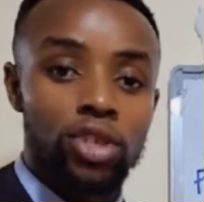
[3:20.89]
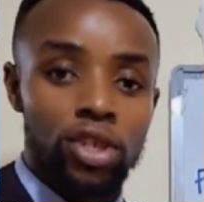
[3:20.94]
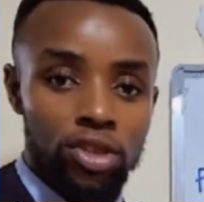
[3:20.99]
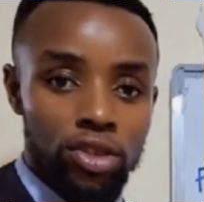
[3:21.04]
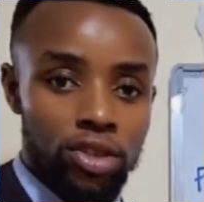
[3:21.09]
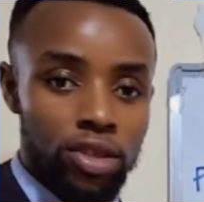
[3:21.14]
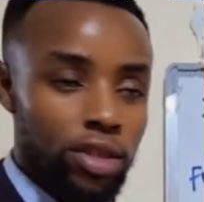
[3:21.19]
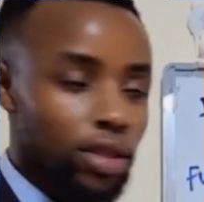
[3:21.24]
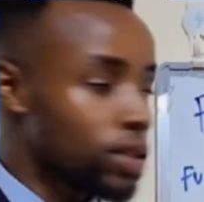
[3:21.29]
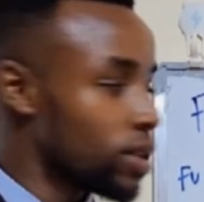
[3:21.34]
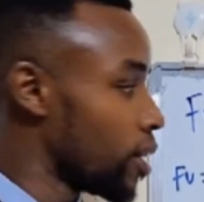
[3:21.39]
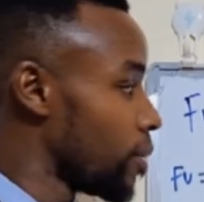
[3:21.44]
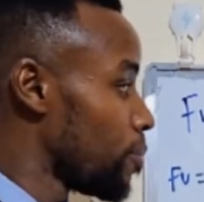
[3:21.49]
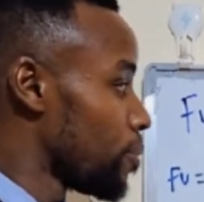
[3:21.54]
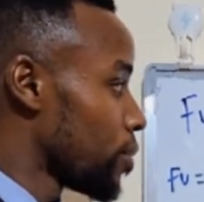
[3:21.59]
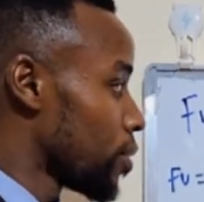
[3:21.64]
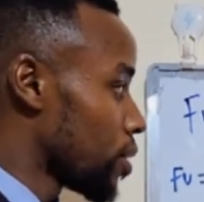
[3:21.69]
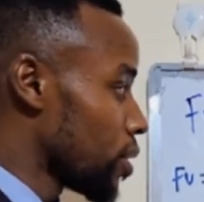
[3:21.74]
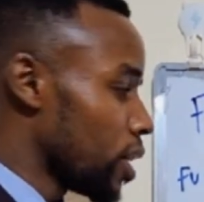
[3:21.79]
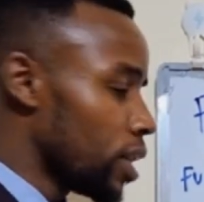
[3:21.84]
changes,
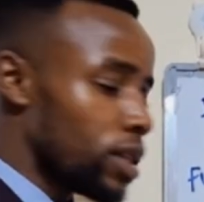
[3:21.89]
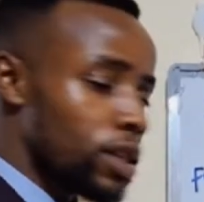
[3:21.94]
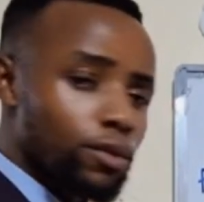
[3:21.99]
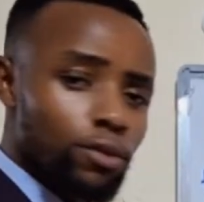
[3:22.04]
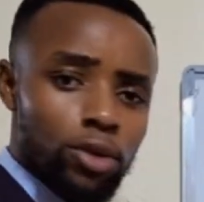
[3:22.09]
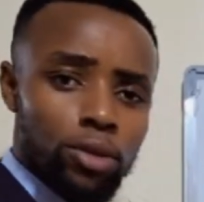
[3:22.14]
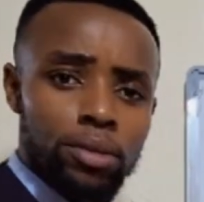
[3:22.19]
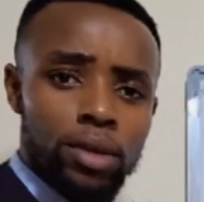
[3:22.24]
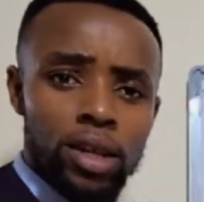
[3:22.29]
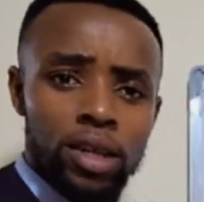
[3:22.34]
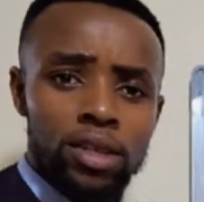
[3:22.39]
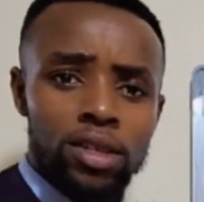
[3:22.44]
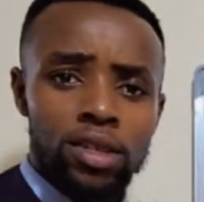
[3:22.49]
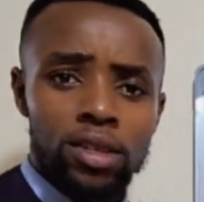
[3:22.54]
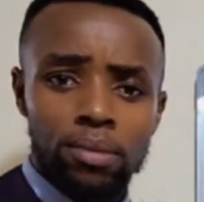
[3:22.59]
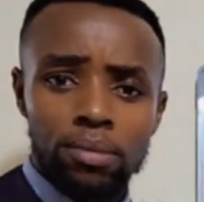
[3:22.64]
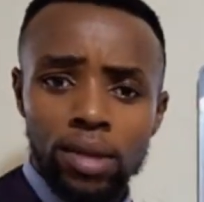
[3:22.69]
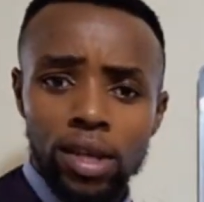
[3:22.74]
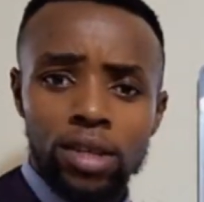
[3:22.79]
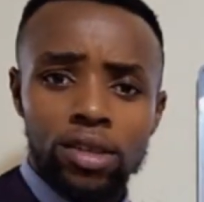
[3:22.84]
then the
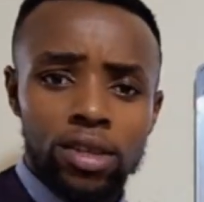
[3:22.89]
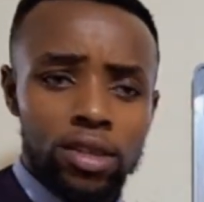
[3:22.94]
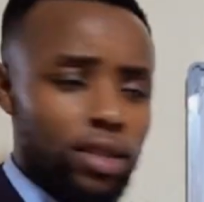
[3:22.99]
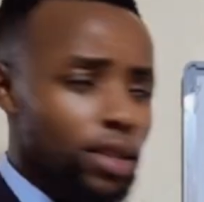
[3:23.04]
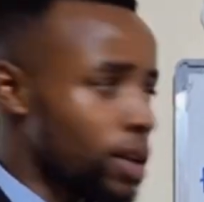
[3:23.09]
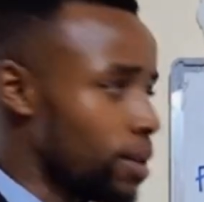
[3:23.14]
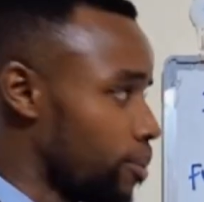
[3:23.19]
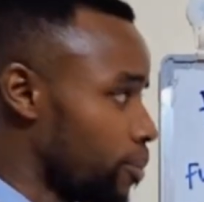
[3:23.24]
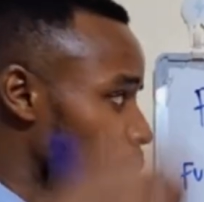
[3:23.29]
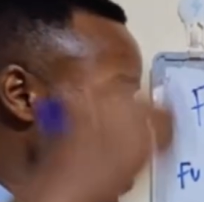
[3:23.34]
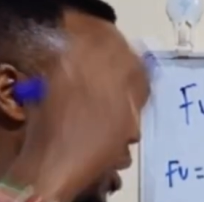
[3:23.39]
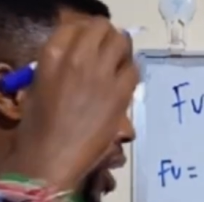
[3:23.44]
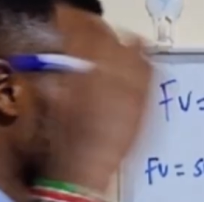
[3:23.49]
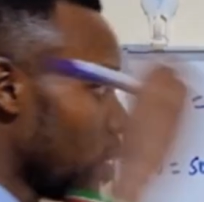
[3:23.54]
formulas remain the same.